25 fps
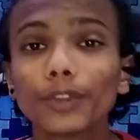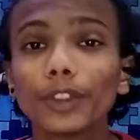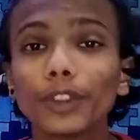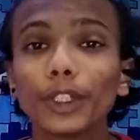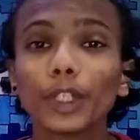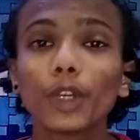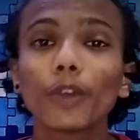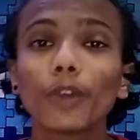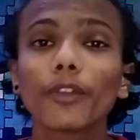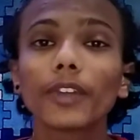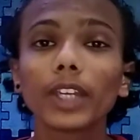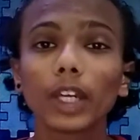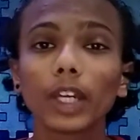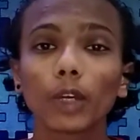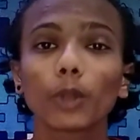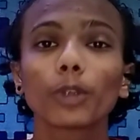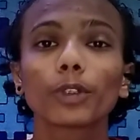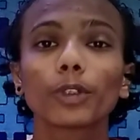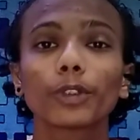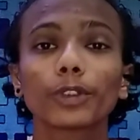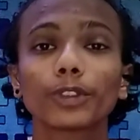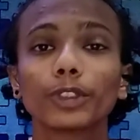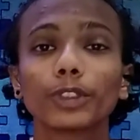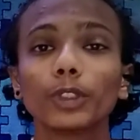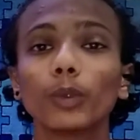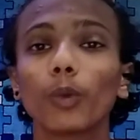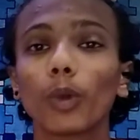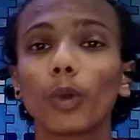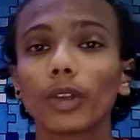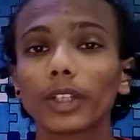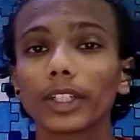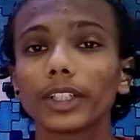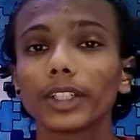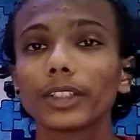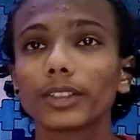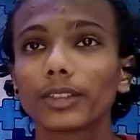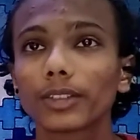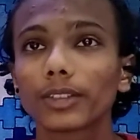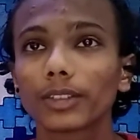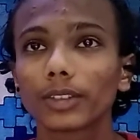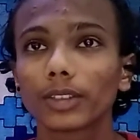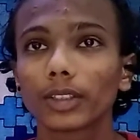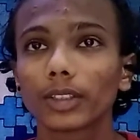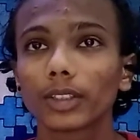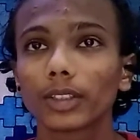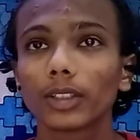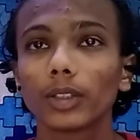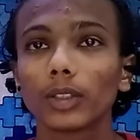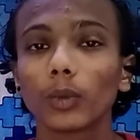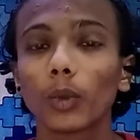video we are going to see what
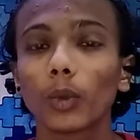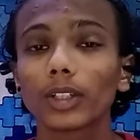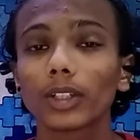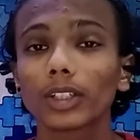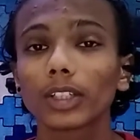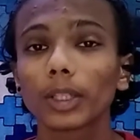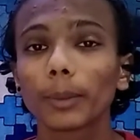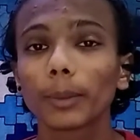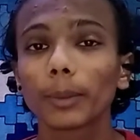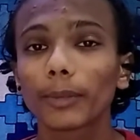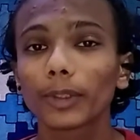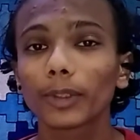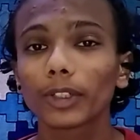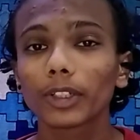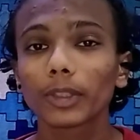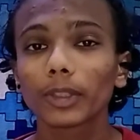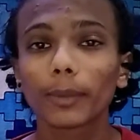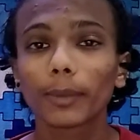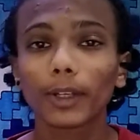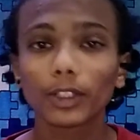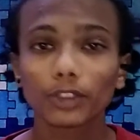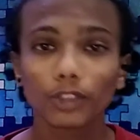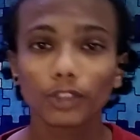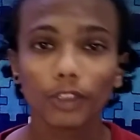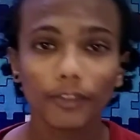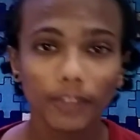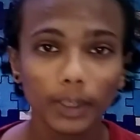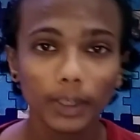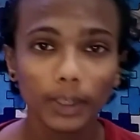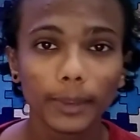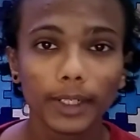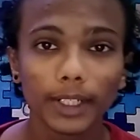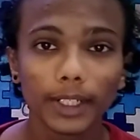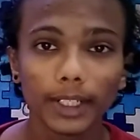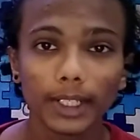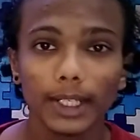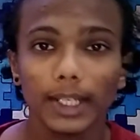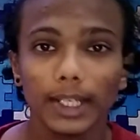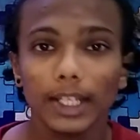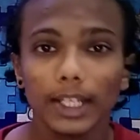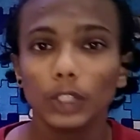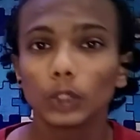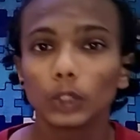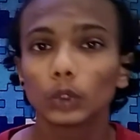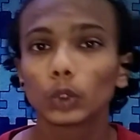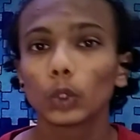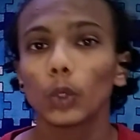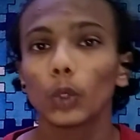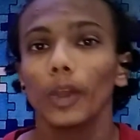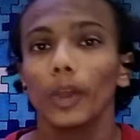are the important parts of EBD.
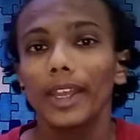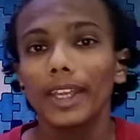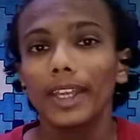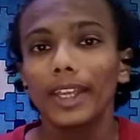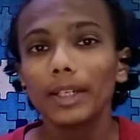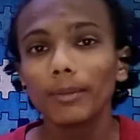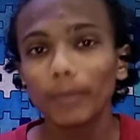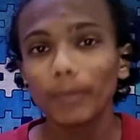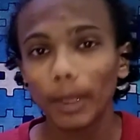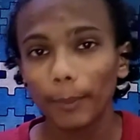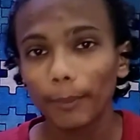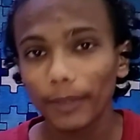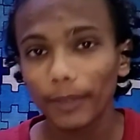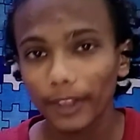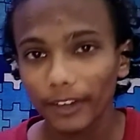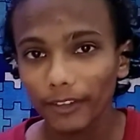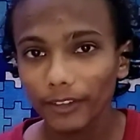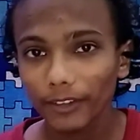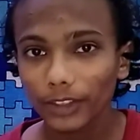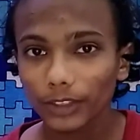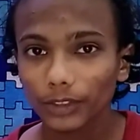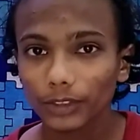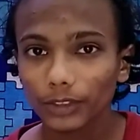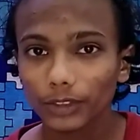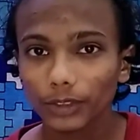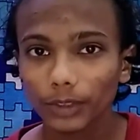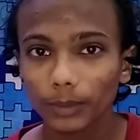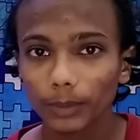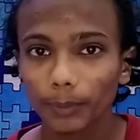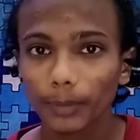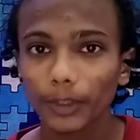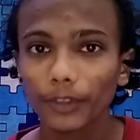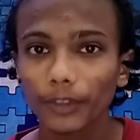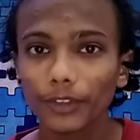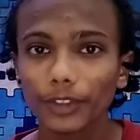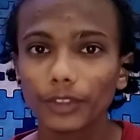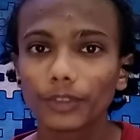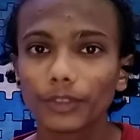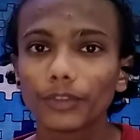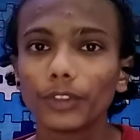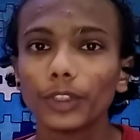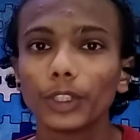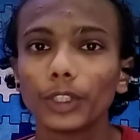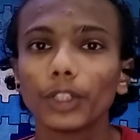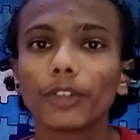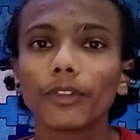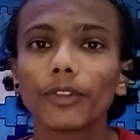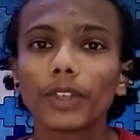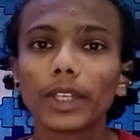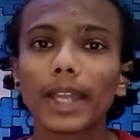So in my previous
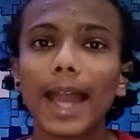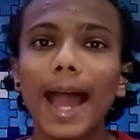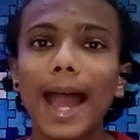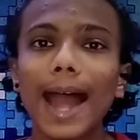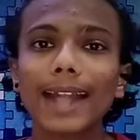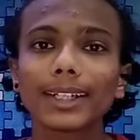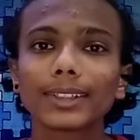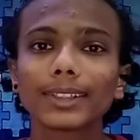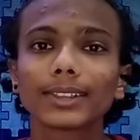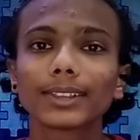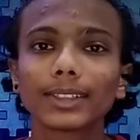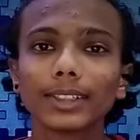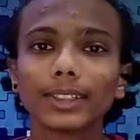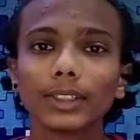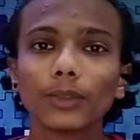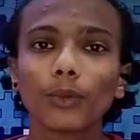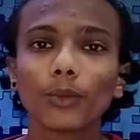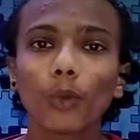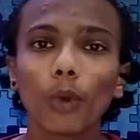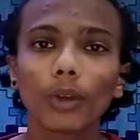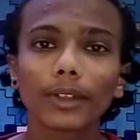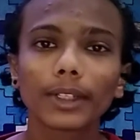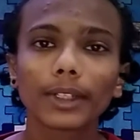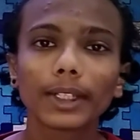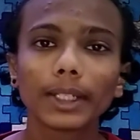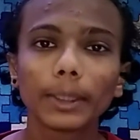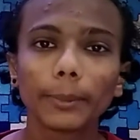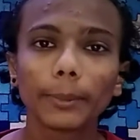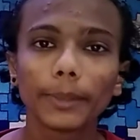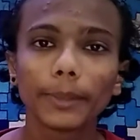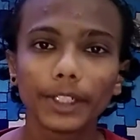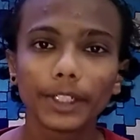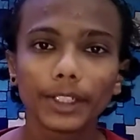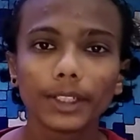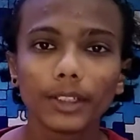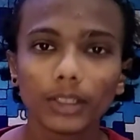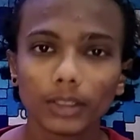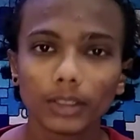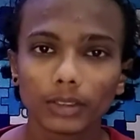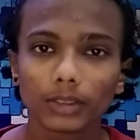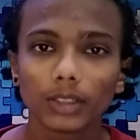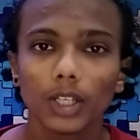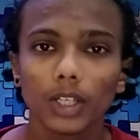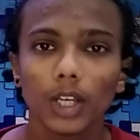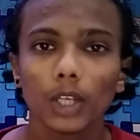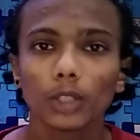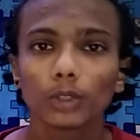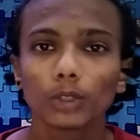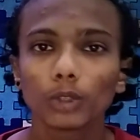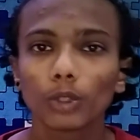video we had seen what an EBD does.
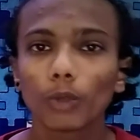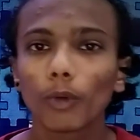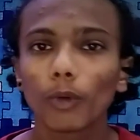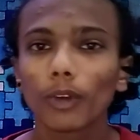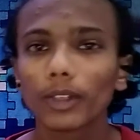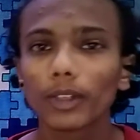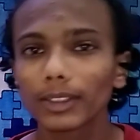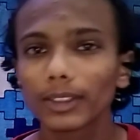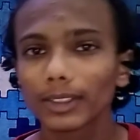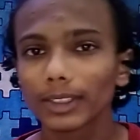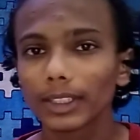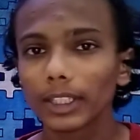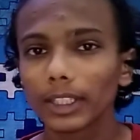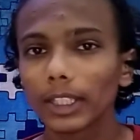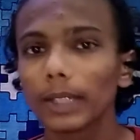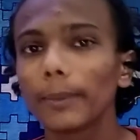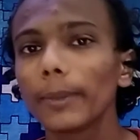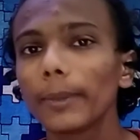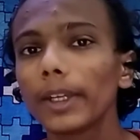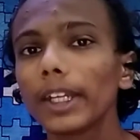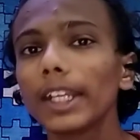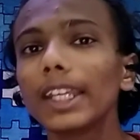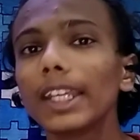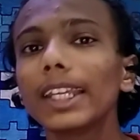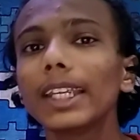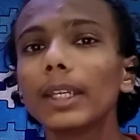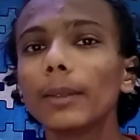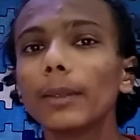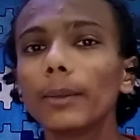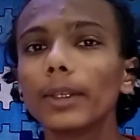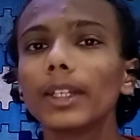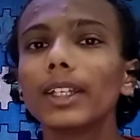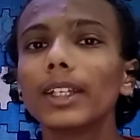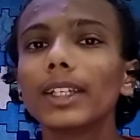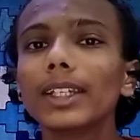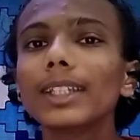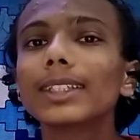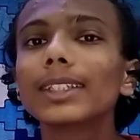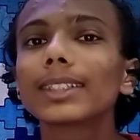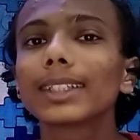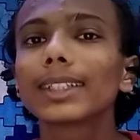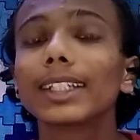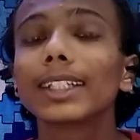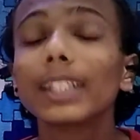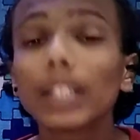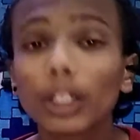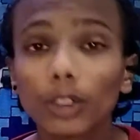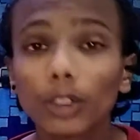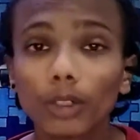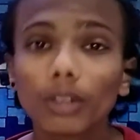So what is an EBD? EBD is an
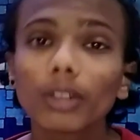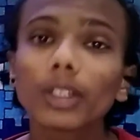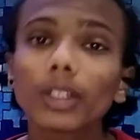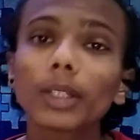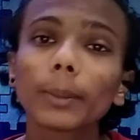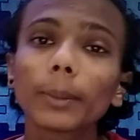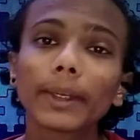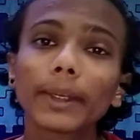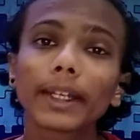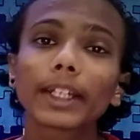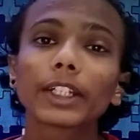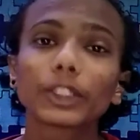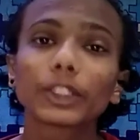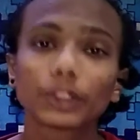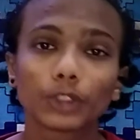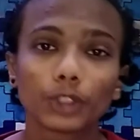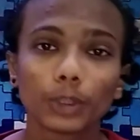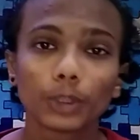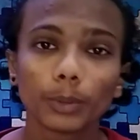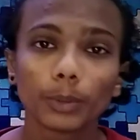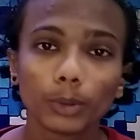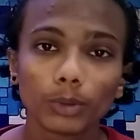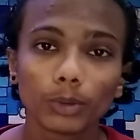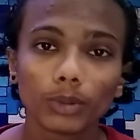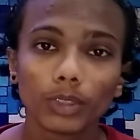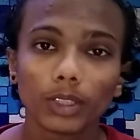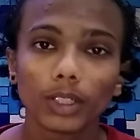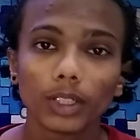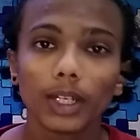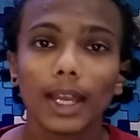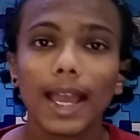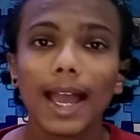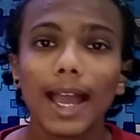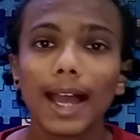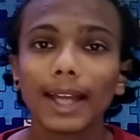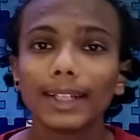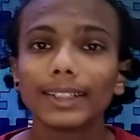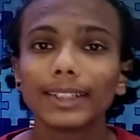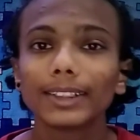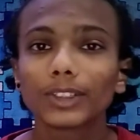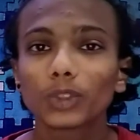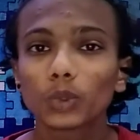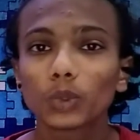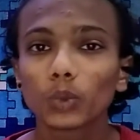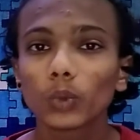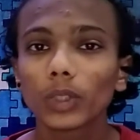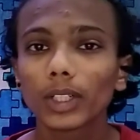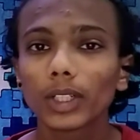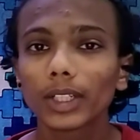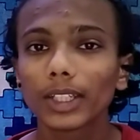electronic brake distributor, and its
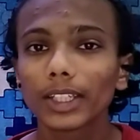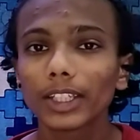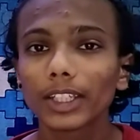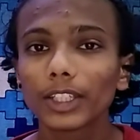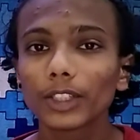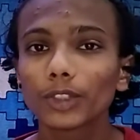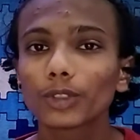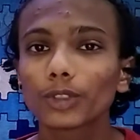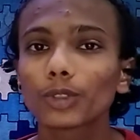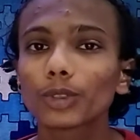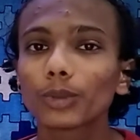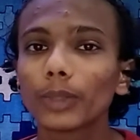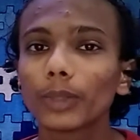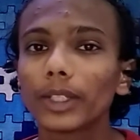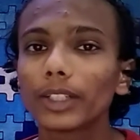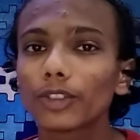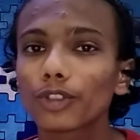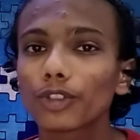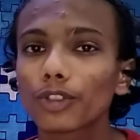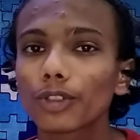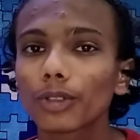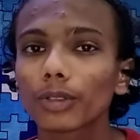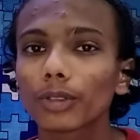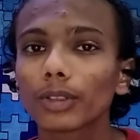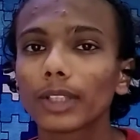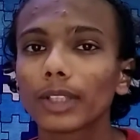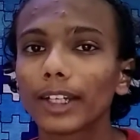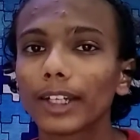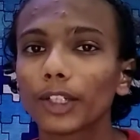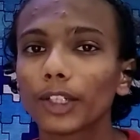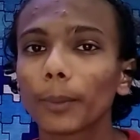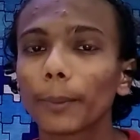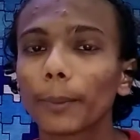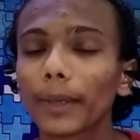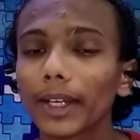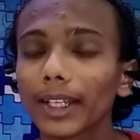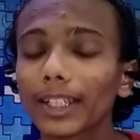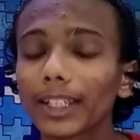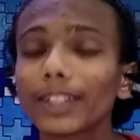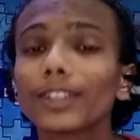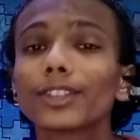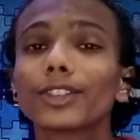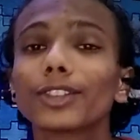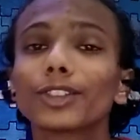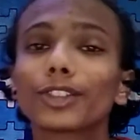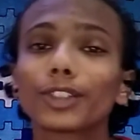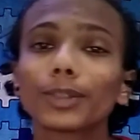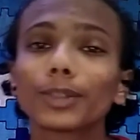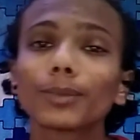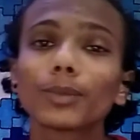work is to ensure that your braking
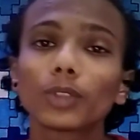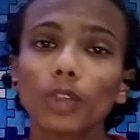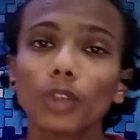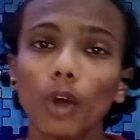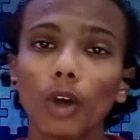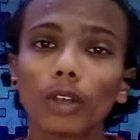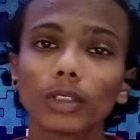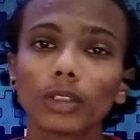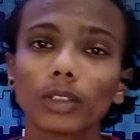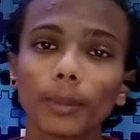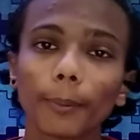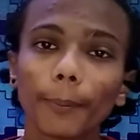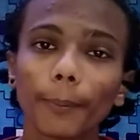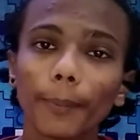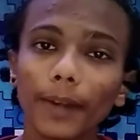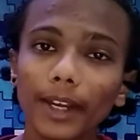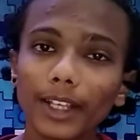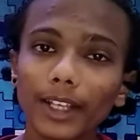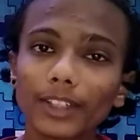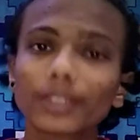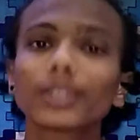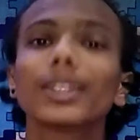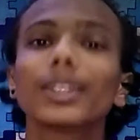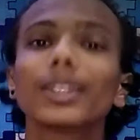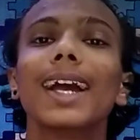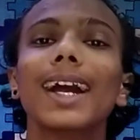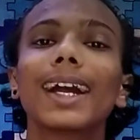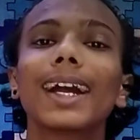systems or the brakes